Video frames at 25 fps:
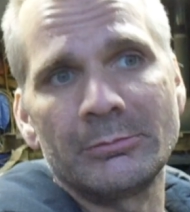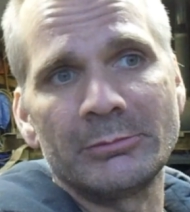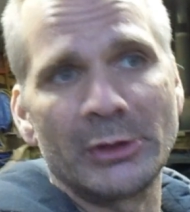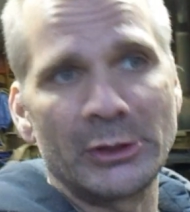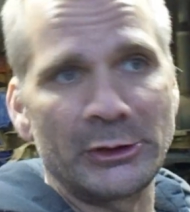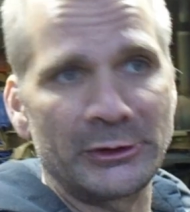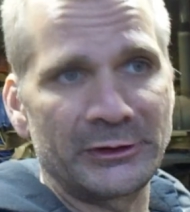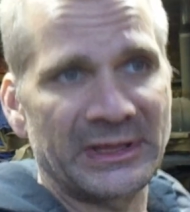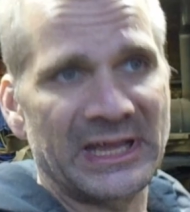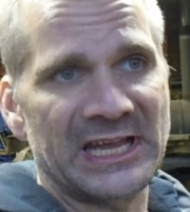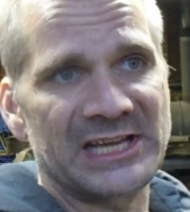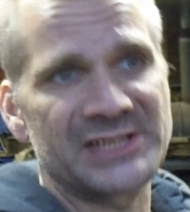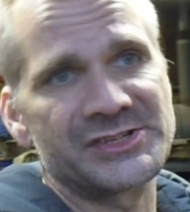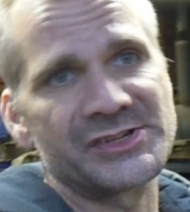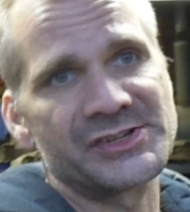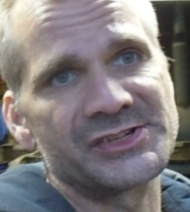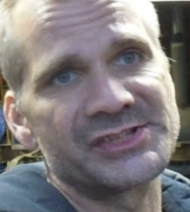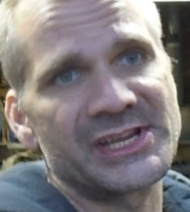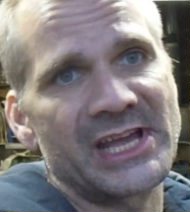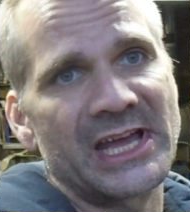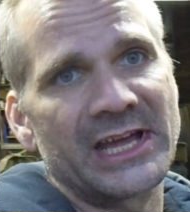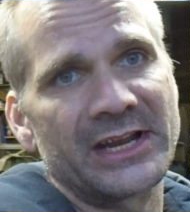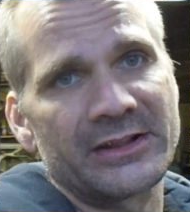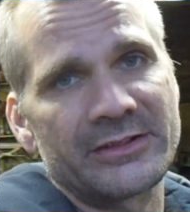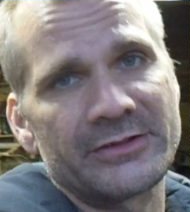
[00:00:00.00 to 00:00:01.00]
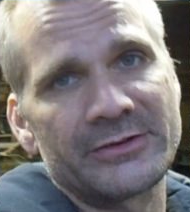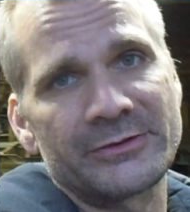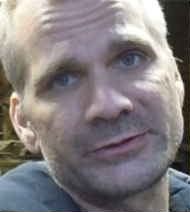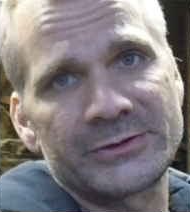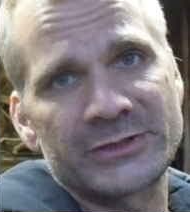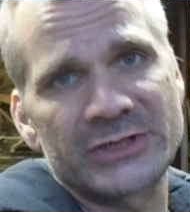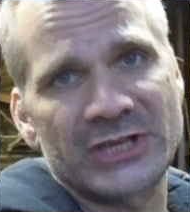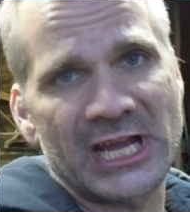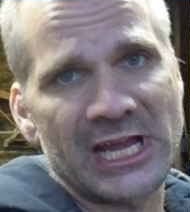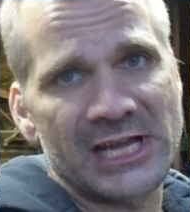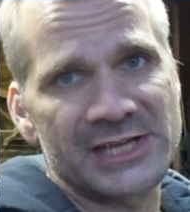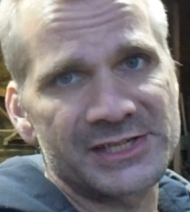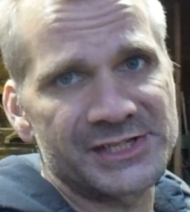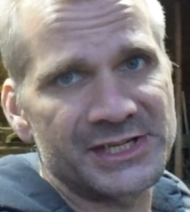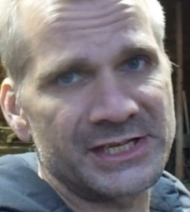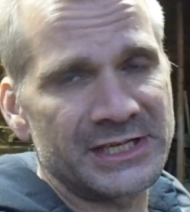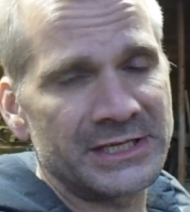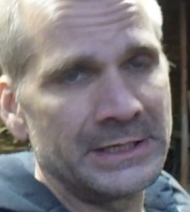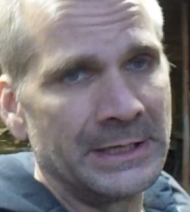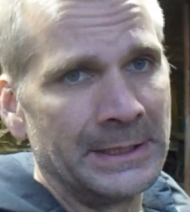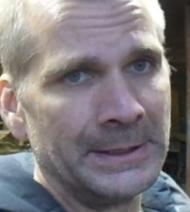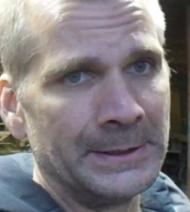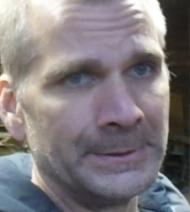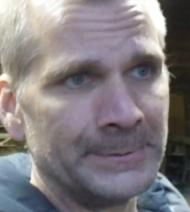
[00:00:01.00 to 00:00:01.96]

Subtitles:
both axles out of the chassis.